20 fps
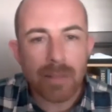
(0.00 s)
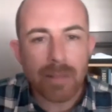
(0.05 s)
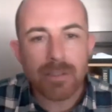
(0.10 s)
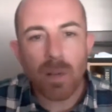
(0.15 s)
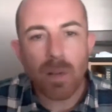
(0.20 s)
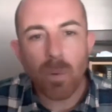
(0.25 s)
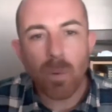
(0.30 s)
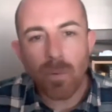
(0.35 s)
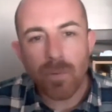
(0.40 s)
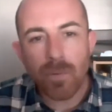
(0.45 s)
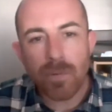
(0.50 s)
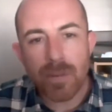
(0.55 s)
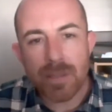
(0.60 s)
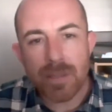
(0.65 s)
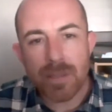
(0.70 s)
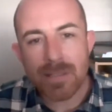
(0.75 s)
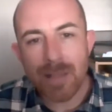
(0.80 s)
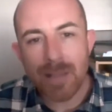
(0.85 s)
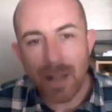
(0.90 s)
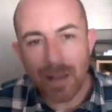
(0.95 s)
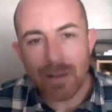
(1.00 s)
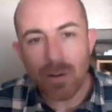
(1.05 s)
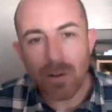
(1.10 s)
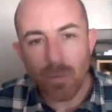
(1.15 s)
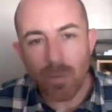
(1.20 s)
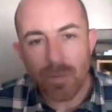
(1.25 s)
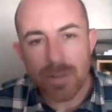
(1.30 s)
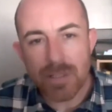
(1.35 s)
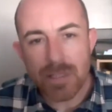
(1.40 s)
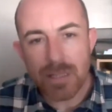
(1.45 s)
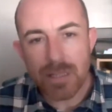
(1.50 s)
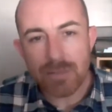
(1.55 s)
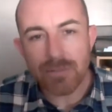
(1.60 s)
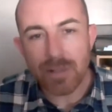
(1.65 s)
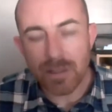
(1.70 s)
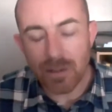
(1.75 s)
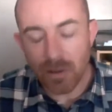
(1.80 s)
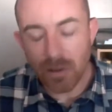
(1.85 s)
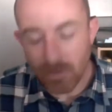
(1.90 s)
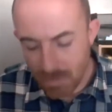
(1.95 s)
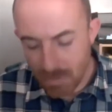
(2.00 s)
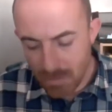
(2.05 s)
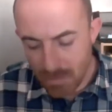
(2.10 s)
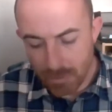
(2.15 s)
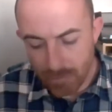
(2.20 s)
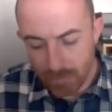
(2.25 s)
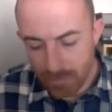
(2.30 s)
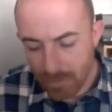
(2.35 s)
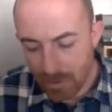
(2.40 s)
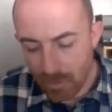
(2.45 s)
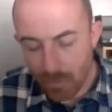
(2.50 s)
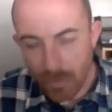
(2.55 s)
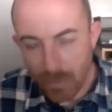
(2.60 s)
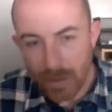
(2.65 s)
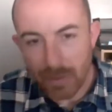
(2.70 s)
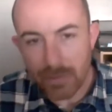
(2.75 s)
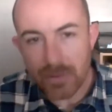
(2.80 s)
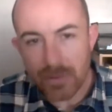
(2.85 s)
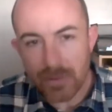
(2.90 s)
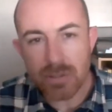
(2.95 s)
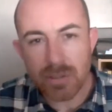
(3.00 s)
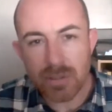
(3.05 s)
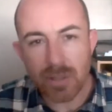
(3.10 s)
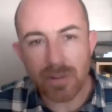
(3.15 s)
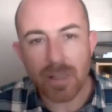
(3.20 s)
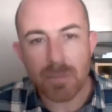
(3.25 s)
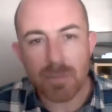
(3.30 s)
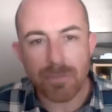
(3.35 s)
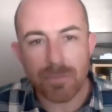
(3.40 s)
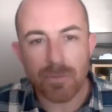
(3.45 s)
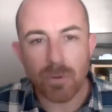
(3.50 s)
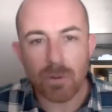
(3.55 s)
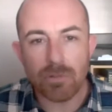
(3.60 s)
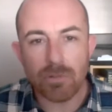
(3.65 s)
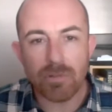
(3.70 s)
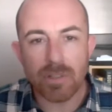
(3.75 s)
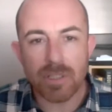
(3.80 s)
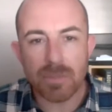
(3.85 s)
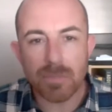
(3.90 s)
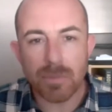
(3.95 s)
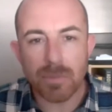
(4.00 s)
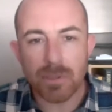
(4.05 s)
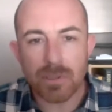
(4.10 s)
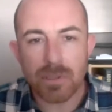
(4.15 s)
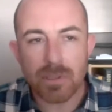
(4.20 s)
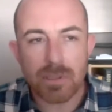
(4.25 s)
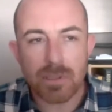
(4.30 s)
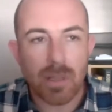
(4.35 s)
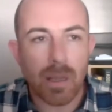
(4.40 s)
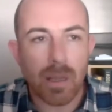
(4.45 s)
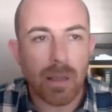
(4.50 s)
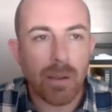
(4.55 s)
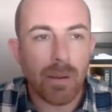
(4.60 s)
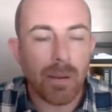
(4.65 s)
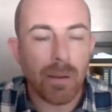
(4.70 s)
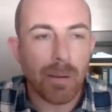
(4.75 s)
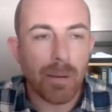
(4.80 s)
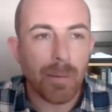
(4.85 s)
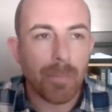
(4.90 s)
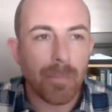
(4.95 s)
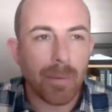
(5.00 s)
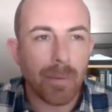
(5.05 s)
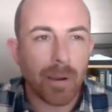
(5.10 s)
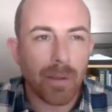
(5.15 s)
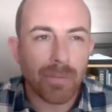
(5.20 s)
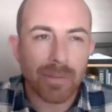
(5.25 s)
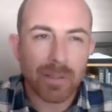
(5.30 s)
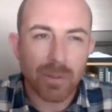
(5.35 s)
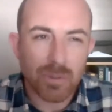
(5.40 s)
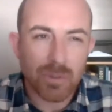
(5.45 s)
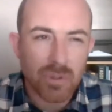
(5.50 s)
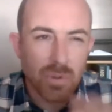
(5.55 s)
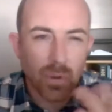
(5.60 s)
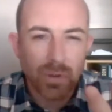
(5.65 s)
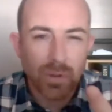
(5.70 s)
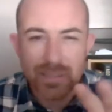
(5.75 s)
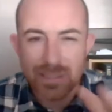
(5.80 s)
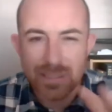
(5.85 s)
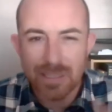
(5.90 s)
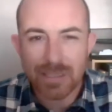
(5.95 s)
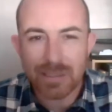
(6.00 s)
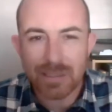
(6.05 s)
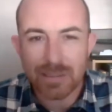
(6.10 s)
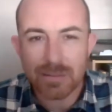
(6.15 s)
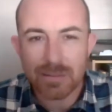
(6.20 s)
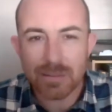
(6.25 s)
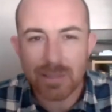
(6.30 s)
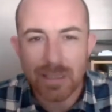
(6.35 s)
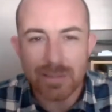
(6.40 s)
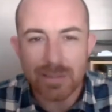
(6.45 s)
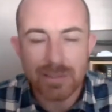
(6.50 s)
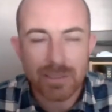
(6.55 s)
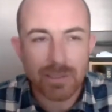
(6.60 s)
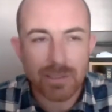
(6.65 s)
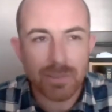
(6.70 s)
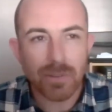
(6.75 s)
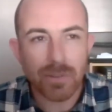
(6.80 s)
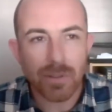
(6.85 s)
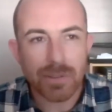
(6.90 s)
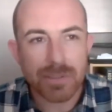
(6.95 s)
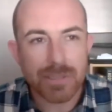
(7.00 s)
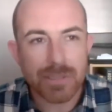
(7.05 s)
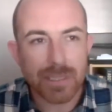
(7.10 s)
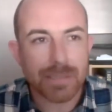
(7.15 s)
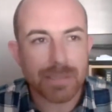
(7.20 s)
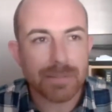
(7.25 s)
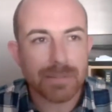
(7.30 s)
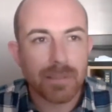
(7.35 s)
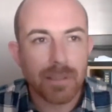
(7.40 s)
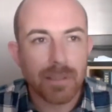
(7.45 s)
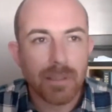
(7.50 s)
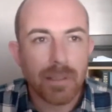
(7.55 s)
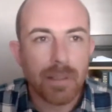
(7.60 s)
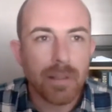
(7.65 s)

And so on this day, on this evening, I remember it very well. It's a Sunday before Christmas. I think I was 19, 18 or 19.